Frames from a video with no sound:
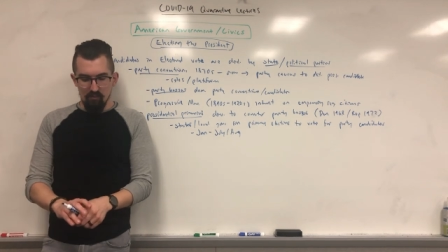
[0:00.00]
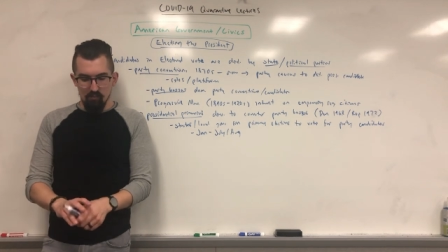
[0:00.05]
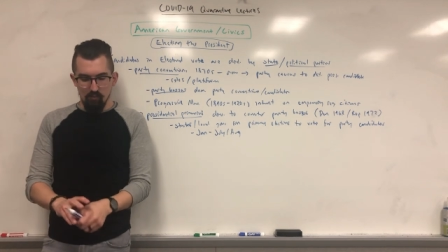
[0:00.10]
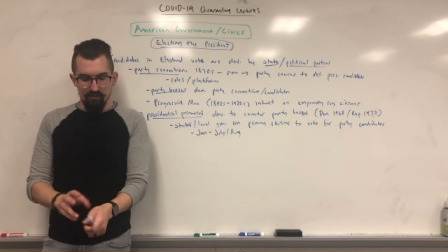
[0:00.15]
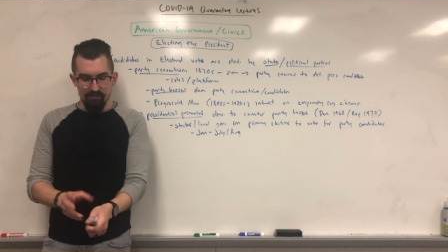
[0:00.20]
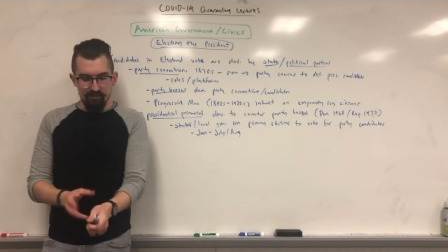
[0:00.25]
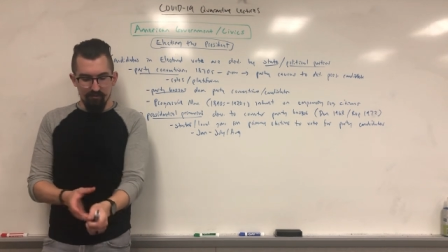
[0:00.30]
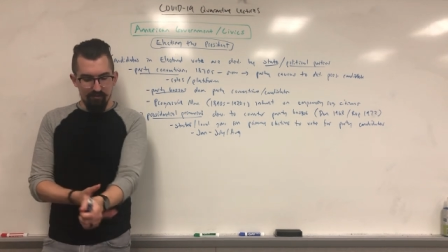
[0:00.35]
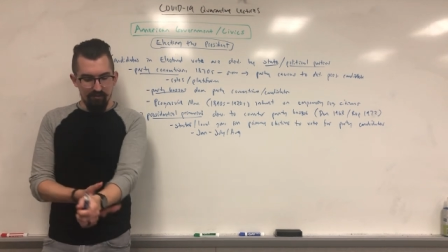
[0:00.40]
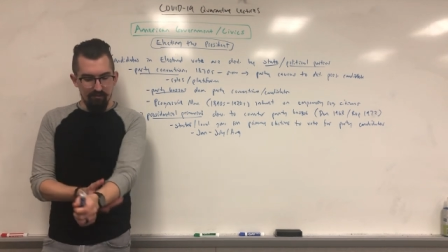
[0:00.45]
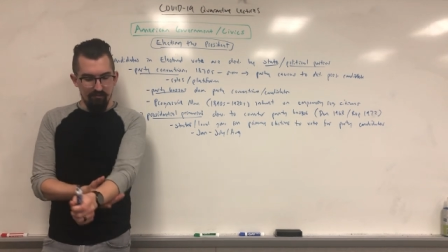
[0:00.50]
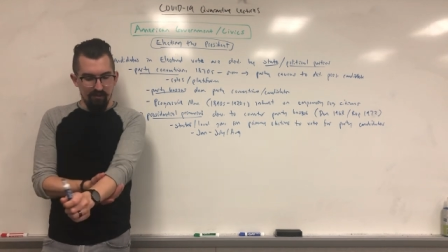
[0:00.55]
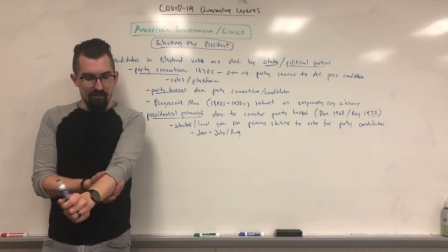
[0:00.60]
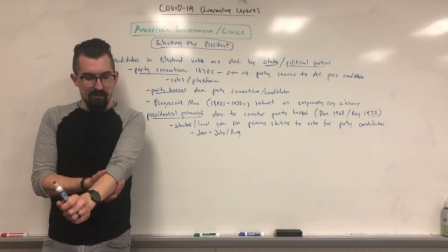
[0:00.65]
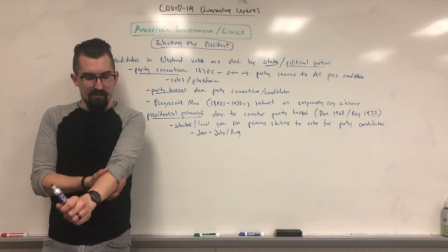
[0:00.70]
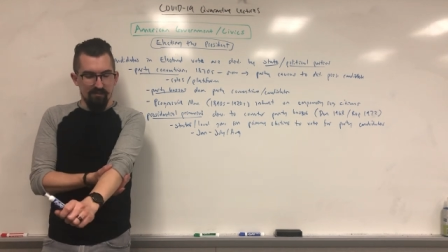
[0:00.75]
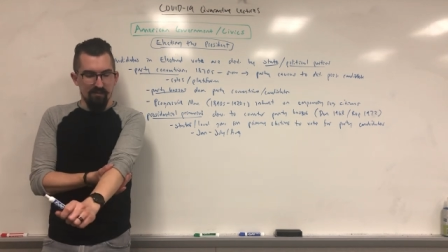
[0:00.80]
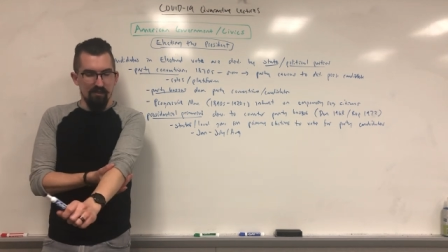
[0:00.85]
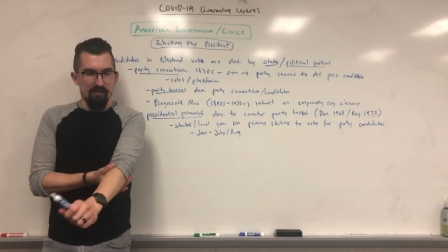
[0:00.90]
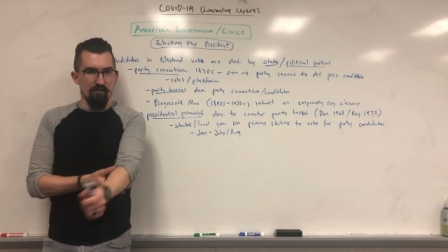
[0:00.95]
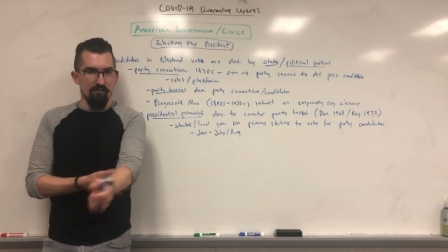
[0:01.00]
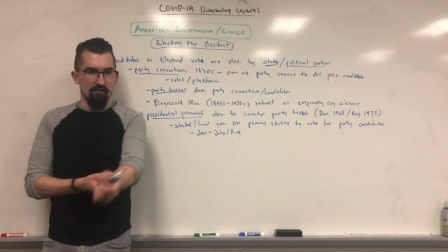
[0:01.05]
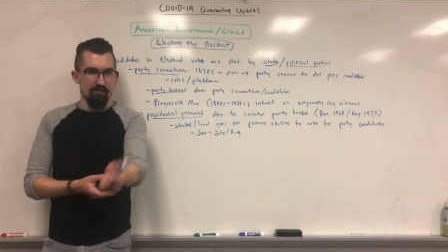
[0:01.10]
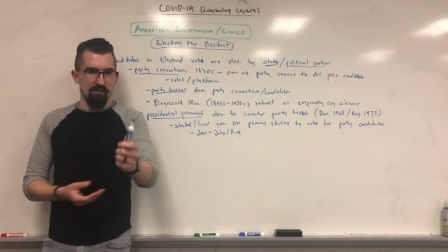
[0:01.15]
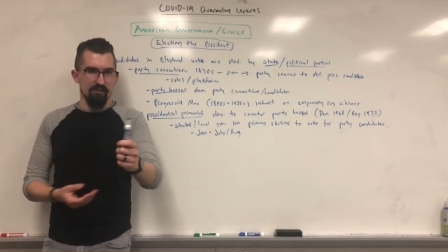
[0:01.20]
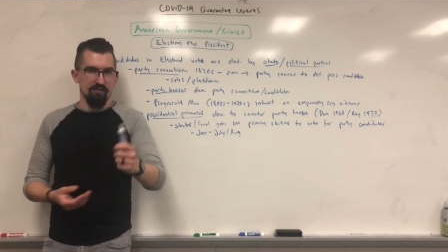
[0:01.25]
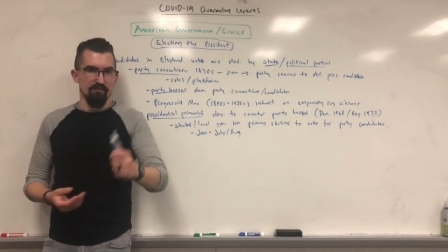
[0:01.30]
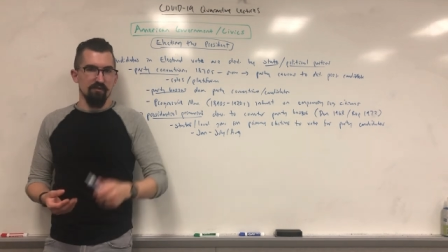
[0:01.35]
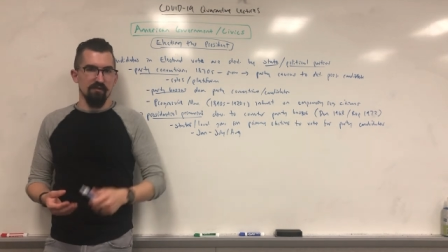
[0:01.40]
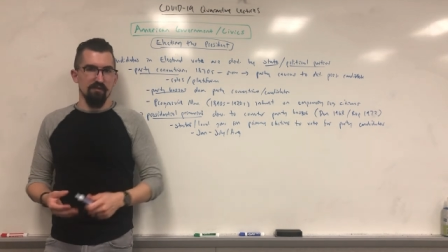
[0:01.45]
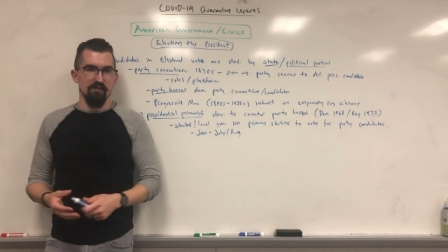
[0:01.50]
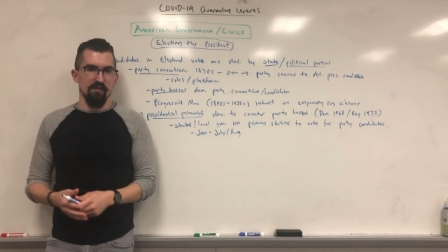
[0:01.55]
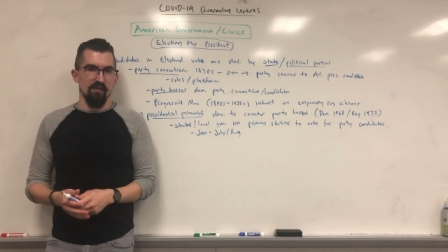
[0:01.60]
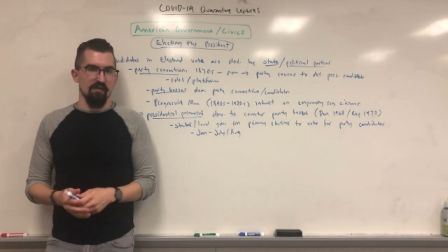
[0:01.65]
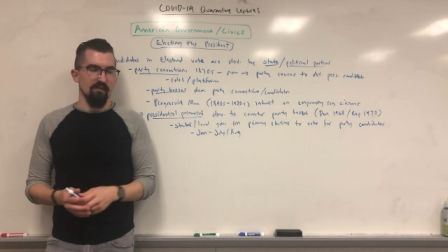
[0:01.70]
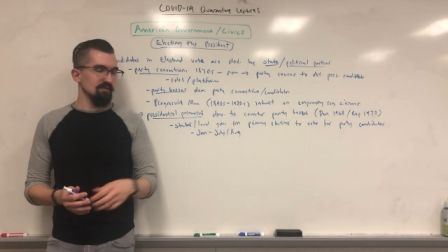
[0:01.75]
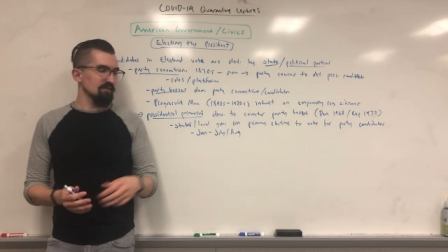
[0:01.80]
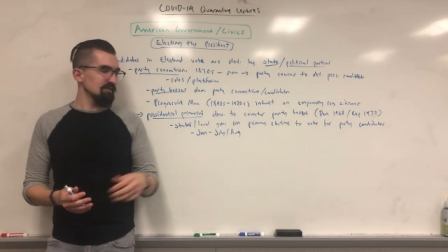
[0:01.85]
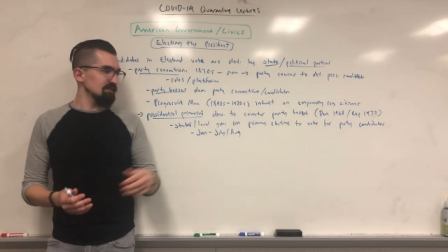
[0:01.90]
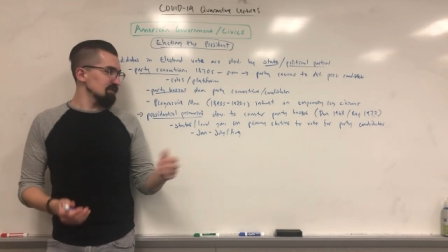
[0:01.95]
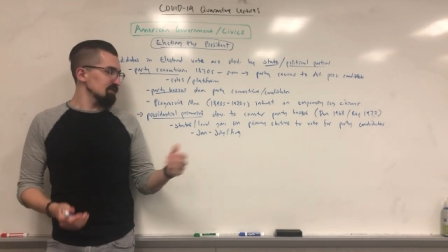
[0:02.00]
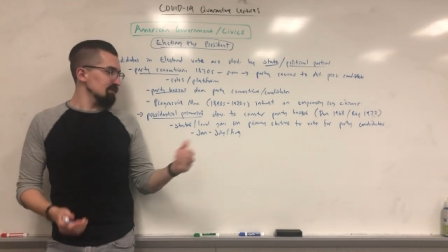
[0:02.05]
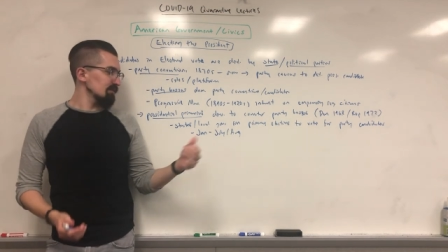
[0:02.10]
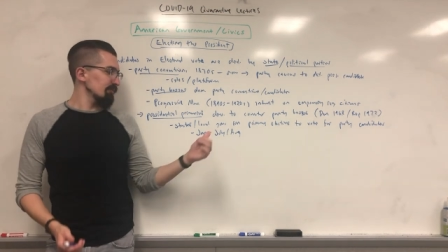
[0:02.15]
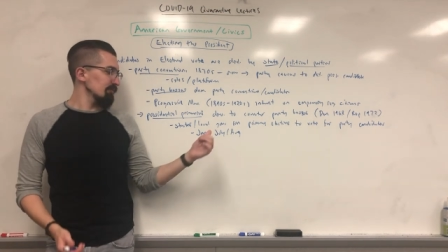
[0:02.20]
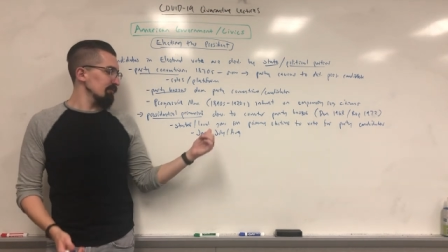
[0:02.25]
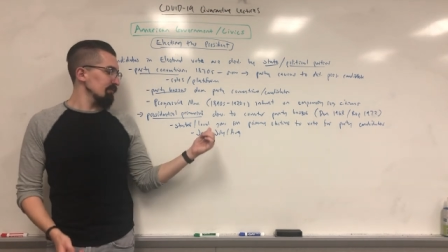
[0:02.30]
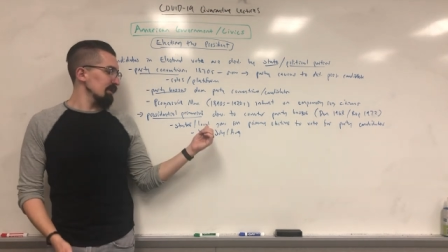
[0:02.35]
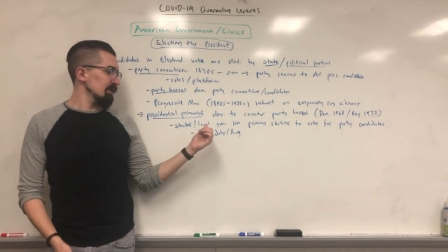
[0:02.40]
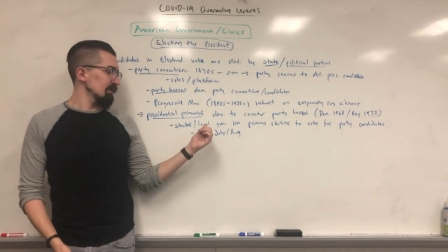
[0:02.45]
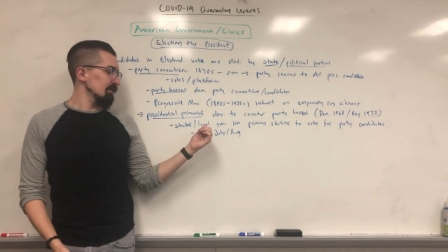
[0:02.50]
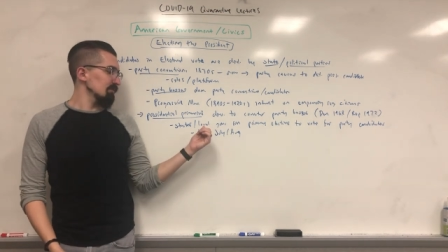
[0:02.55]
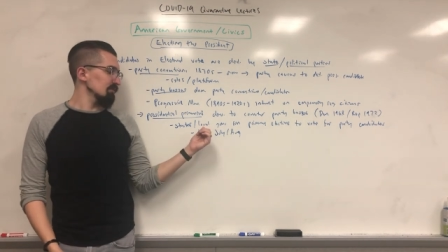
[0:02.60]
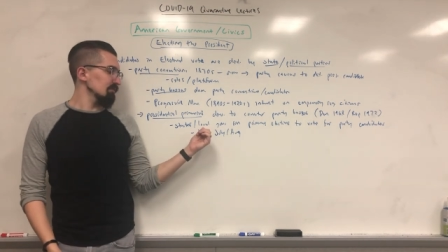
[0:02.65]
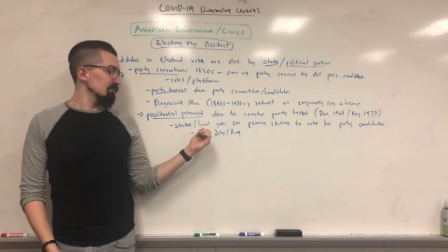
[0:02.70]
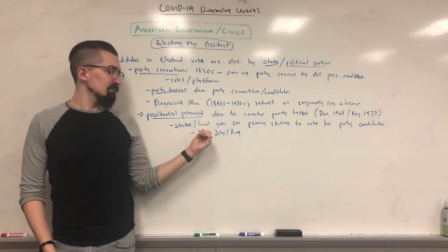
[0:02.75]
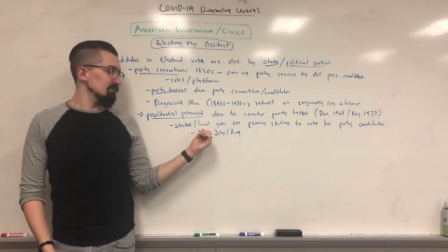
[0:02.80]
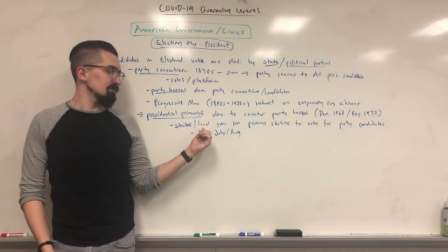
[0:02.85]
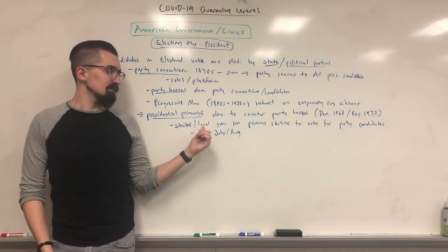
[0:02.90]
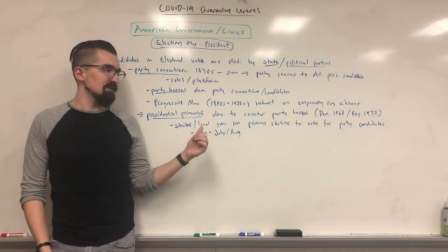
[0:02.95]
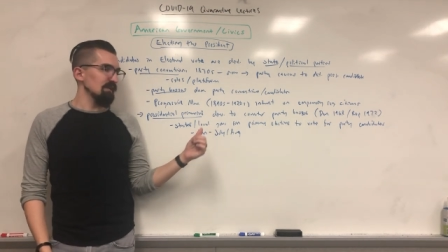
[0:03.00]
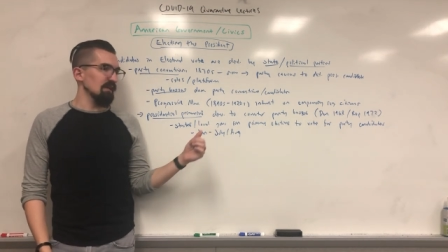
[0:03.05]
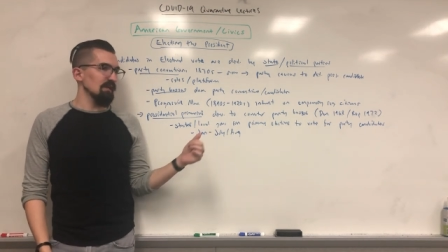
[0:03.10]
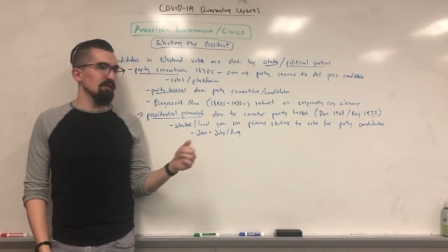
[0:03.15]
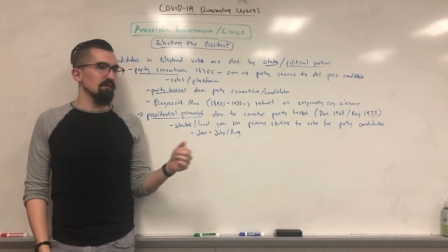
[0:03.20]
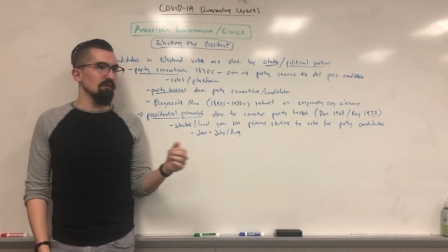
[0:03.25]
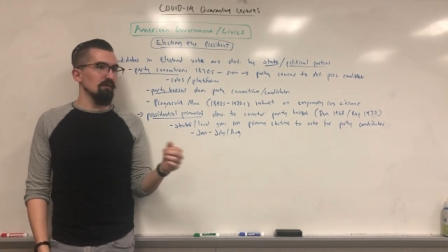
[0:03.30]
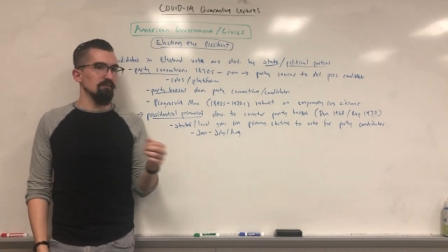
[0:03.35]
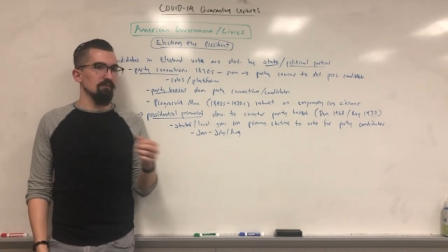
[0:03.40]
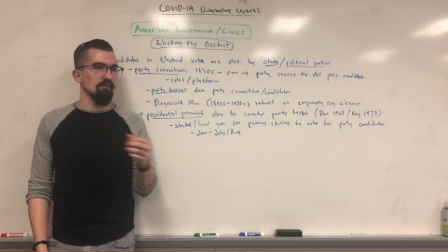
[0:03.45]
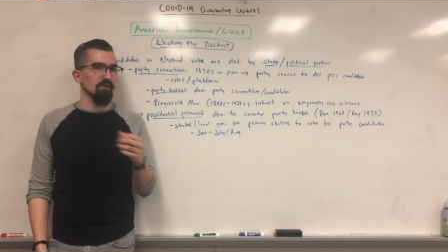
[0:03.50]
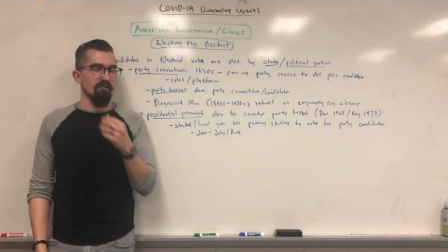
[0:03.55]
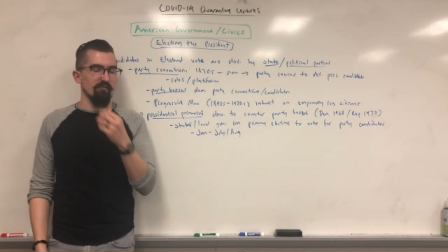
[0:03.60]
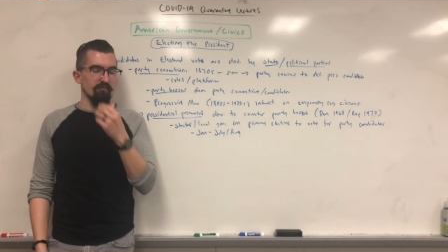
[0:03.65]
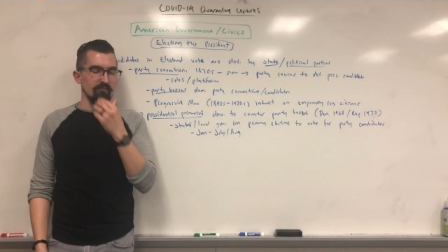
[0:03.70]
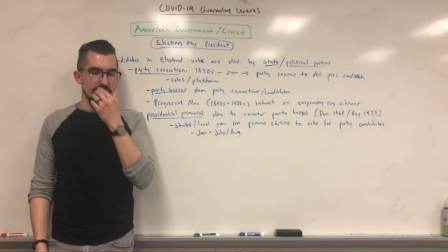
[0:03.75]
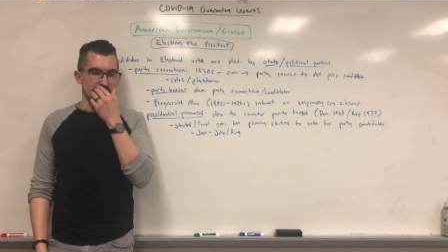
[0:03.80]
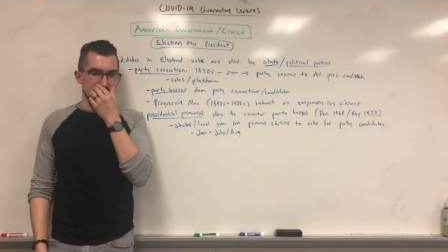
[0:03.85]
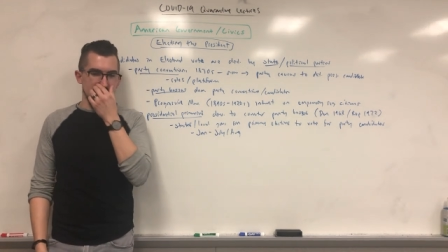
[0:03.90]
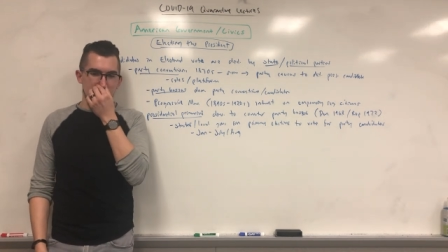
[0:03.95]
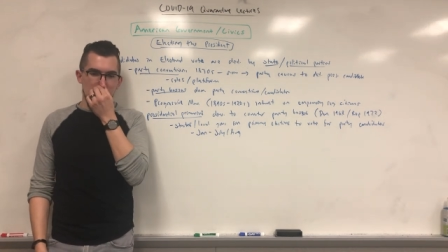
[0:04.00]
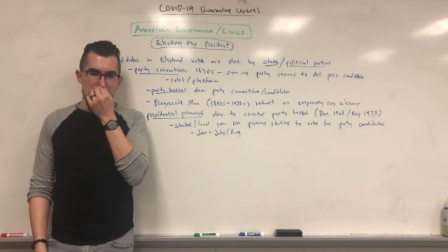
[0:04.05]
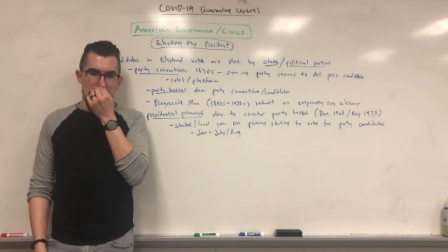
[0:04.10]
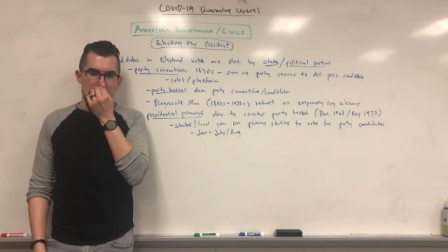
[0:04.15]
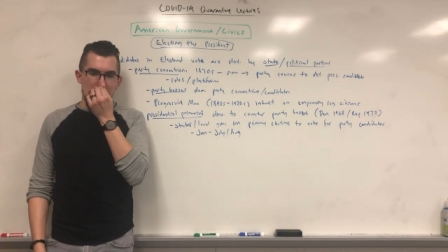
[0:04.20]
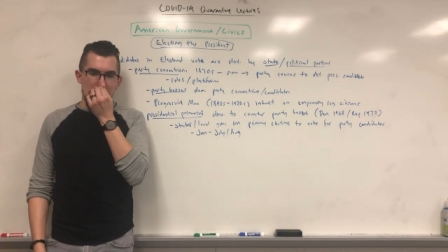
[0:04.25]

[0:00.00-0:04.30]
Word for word: What you're doing is in your district, and again, this is determined by your state and local governments,